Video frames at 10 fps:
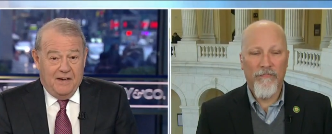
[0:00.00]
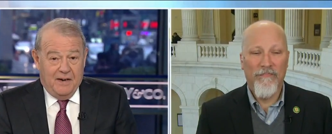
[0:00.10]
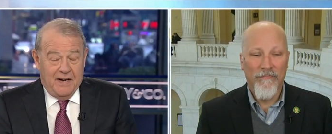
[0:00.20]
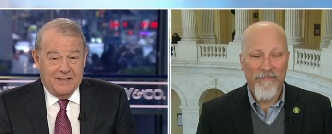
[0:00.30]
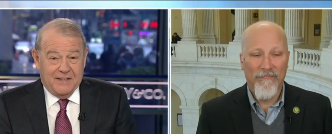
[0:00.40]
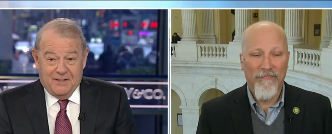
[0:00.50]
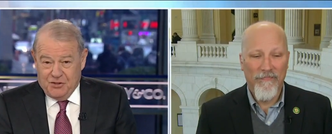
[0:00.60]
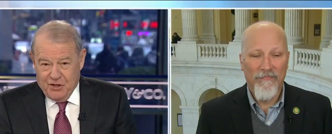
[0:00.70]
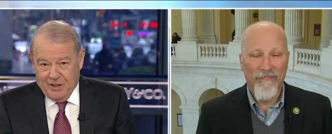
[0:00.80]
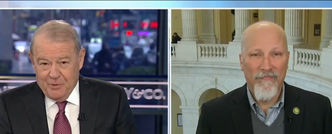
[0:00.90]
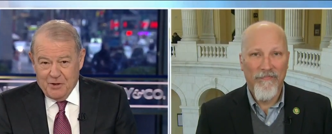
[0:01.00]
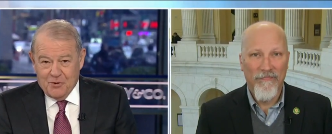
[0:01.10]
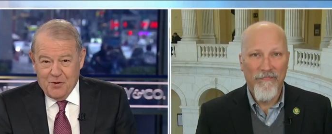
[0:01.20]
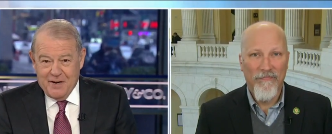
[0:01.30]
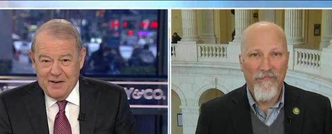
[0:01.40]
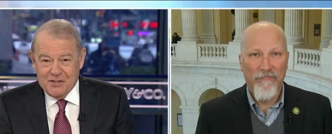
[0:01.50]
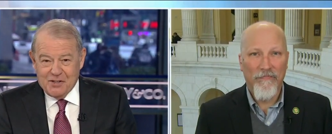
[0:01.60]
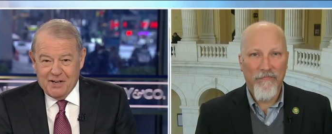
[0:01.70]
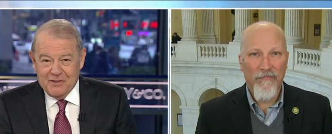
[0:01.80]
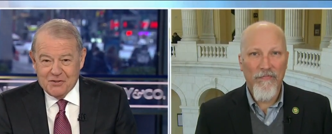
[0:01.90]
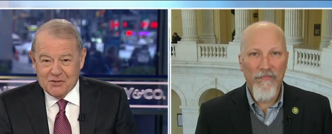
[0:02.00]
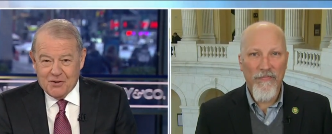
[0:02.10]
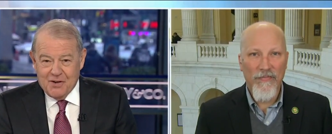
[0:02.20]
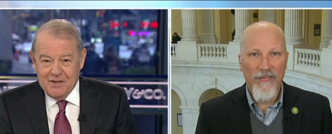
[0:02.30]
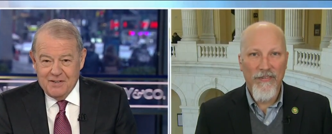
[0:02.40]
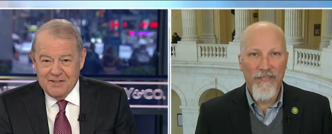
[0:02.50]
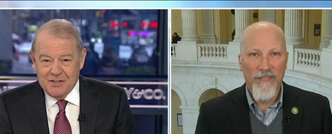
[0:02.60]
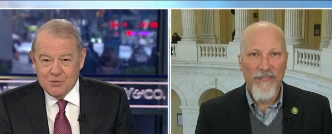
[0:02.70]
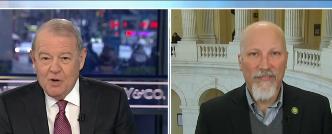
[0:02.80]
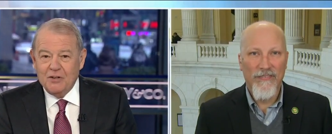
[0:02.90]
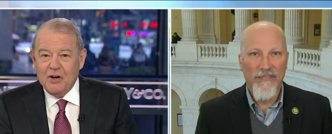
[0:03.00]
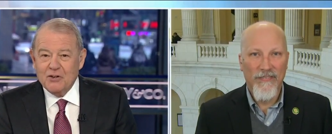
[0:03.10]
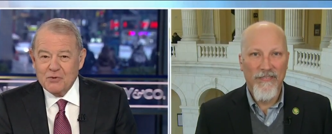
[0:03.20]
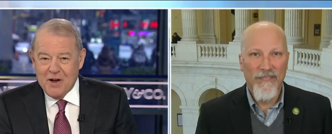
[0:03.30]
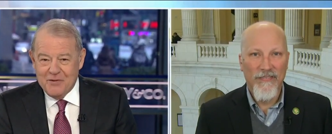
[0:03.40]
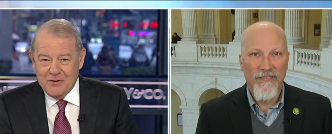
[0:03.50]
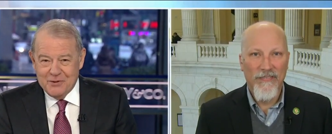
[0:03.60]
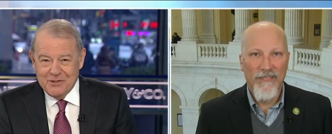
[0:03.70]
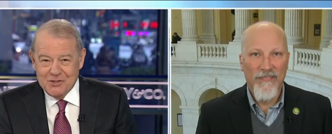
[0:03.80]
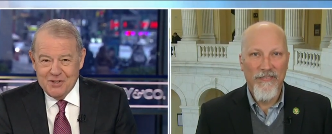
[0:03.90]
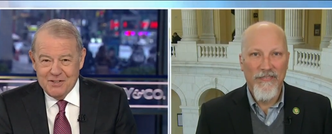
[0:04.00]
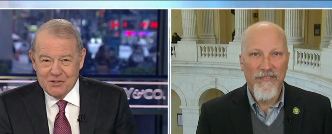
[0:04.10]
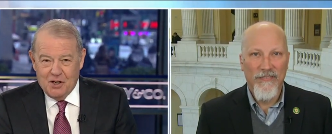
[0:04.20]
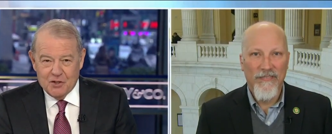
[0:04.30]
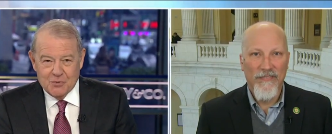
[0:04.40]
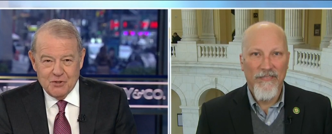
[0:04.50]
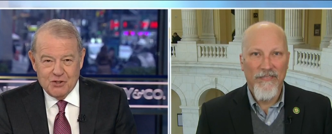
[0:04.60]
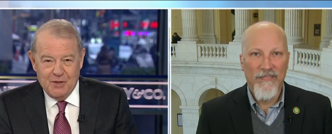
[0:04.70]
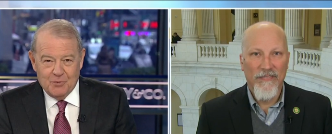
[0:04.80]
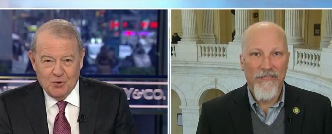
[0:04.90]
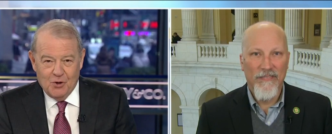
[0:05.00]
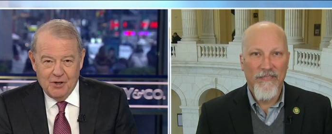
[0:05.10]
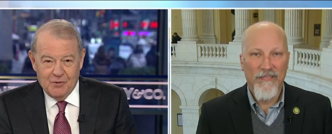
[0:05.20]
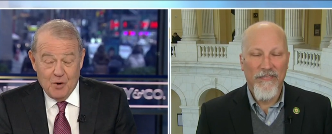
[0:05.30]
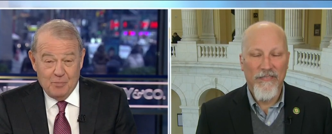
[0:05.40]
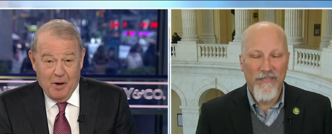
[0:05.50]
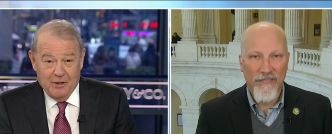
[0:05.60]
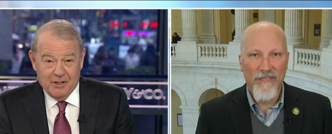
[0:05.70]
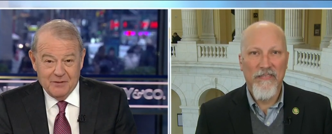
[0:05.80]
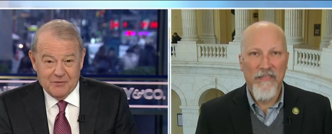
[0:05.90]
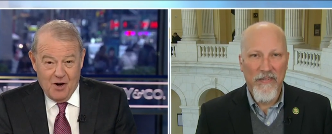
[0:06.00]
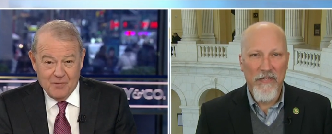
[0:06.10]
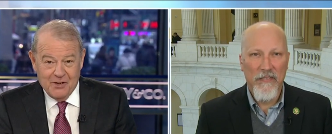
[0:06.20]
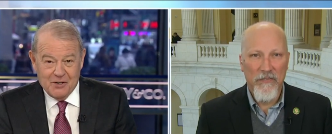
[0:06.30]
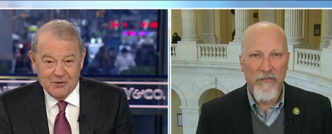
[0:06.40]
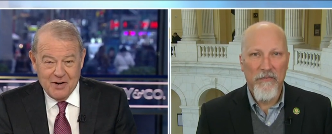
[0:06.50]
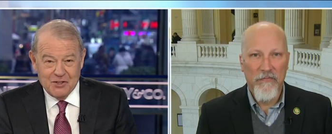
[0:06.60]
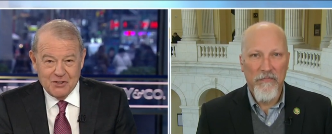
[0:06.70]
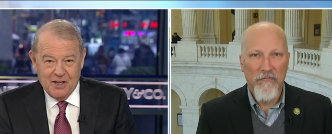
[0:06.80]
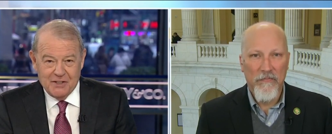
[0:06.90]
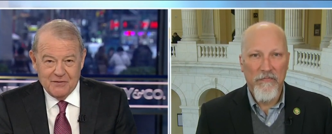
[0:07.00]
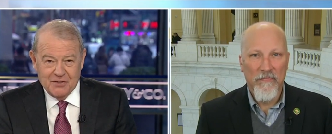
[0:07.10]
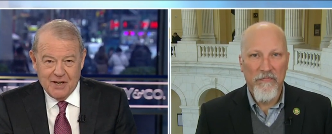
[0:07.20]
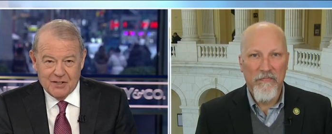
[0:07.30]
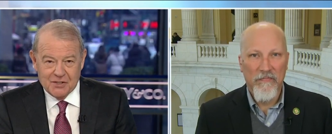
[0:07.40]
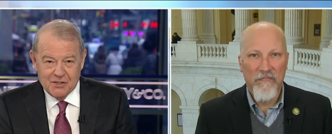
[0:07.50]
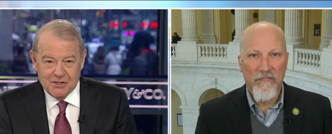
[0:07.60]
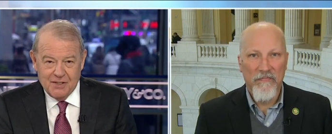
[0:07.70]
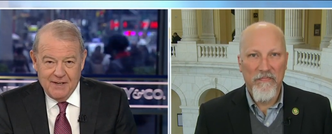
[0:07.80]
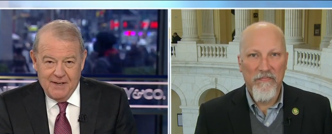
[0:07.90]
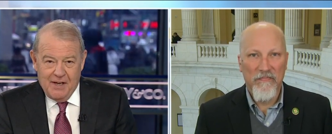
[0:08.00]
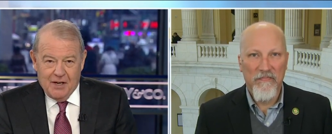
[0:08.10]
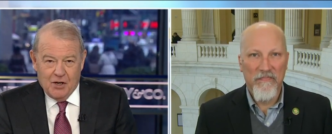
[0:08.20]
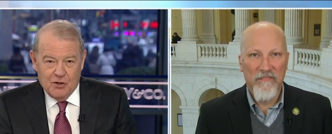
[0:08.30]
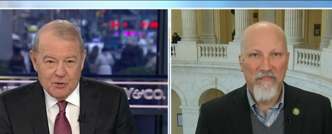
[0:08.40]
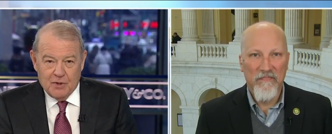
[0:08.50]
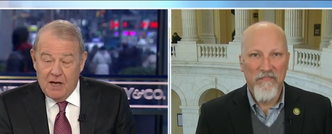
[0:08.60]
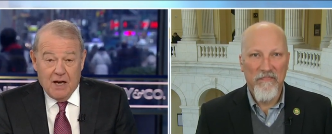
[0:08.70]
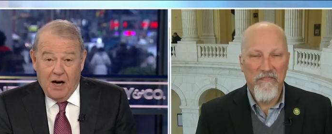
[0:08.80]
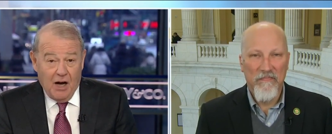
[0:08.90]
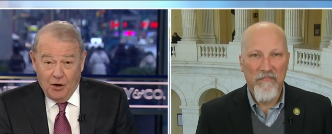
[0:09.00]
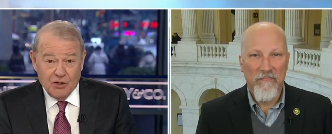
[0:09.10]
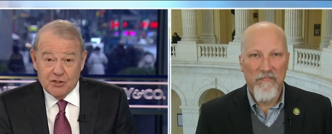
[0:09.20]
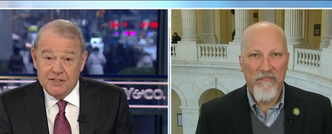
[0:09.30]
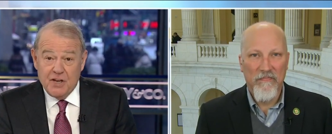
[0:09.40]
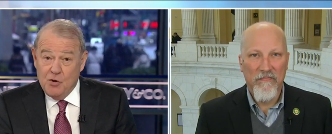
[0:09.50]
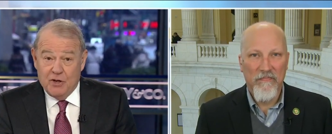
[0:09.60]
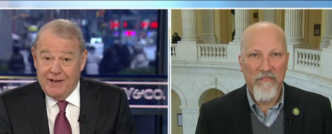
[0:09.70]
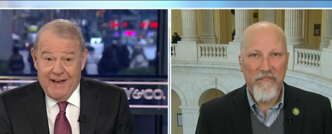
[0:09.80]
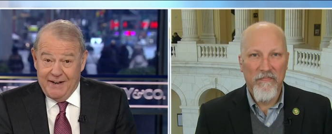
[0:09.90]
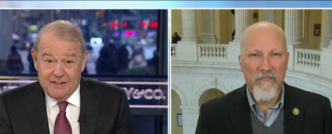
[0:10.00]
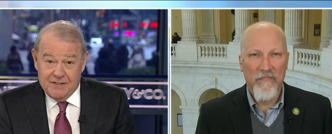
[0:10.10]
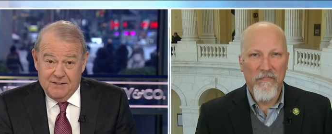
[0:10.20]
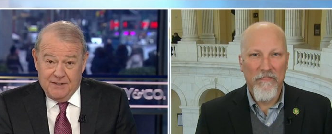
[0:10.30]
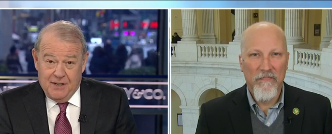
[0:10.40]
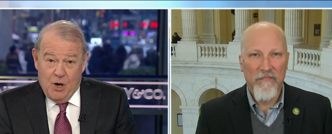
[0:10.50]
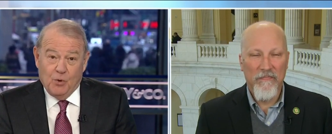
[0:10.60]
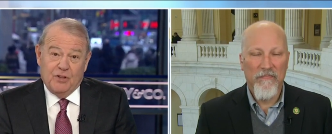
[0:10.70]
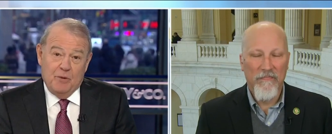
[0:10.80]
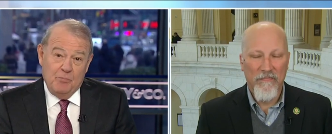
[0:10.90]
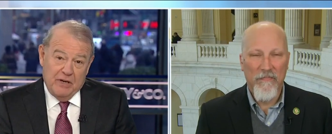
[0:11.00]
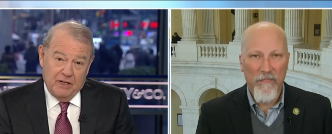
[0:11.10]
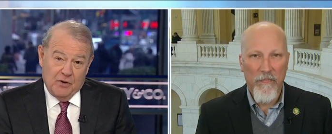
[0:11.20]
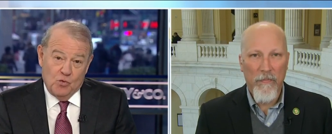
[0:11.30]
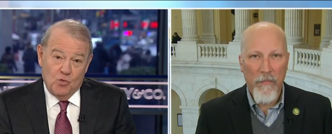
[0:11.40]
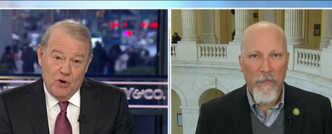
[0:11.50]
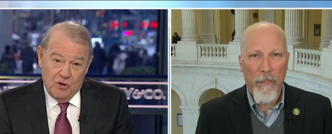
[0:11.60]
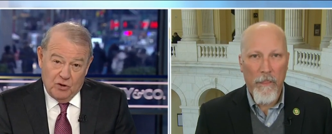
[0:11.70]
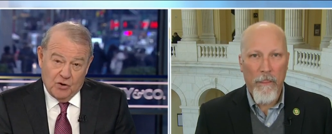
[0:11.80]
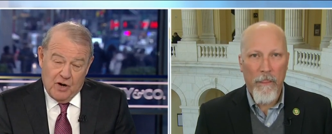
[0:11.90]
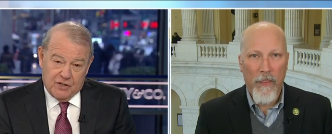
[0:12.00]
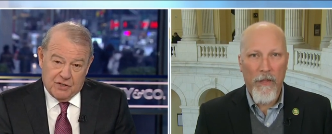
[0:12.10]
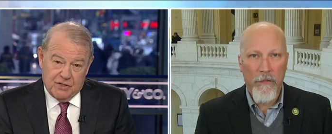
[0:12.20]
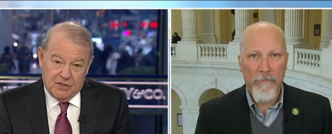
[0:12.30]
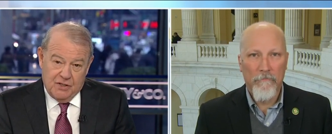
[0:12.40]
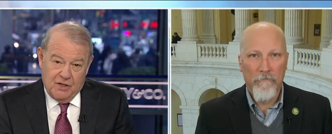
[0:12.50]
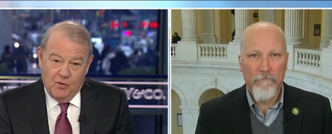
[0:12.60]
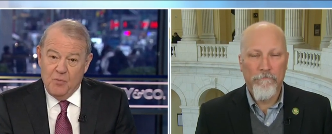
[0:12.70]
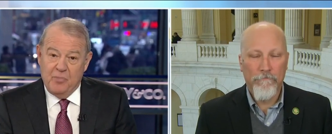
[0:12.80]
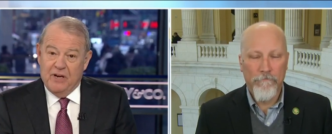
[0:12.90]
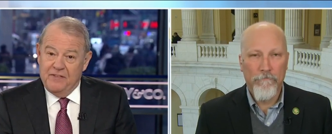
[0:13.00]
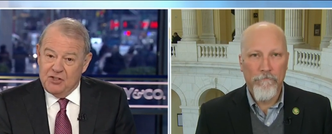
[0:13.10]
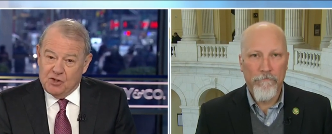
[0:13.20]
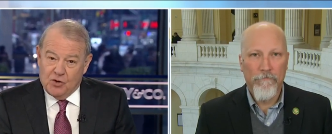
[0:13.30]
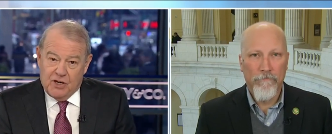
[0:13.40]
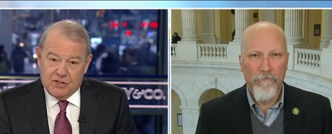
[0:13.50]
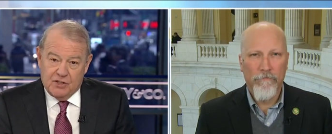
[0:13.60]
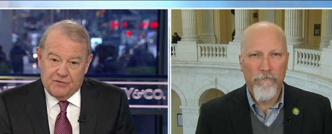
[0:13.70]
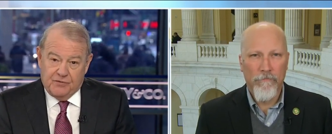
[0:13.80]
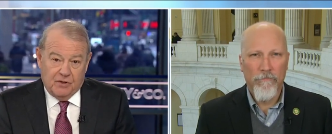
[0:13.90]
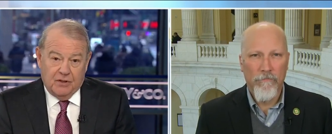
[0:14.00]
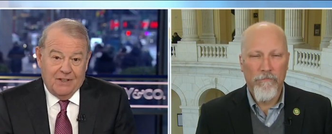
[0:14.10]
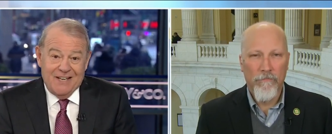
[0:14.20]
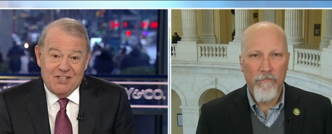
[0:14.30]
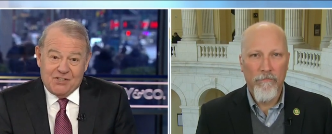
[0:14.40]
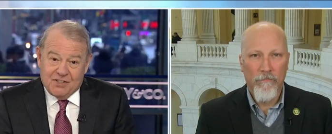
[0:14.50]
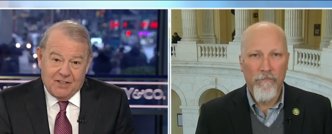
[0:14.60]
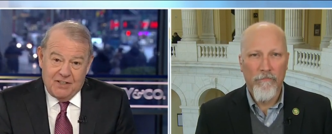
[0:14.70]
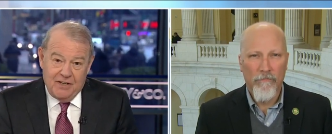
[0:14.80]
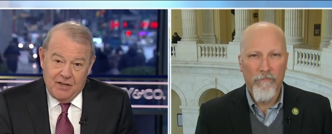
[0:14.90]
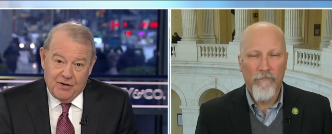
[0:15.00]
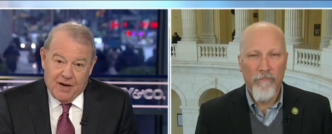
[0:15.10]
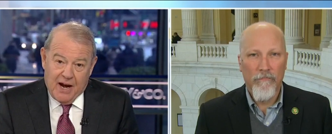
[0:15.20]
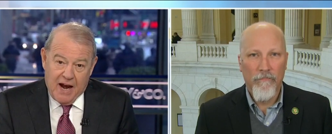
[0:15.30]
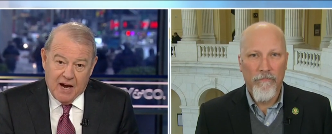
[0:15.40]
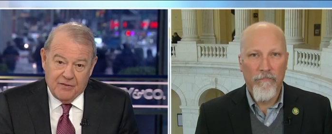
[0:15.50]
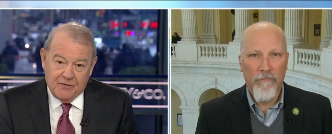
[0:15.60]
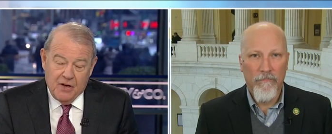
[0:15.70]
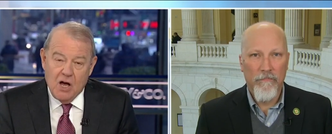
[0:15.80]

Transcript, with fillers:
Speaker 1: All right, the gentleman on the right-hand side of the screen is well known to our viewers. He is Congressman Chip Roy, Republican from the great state of Texas. Congressman, I honestly don't get it. We're in the middle of a real crisis. We've been in this crisis for at least a year and a half,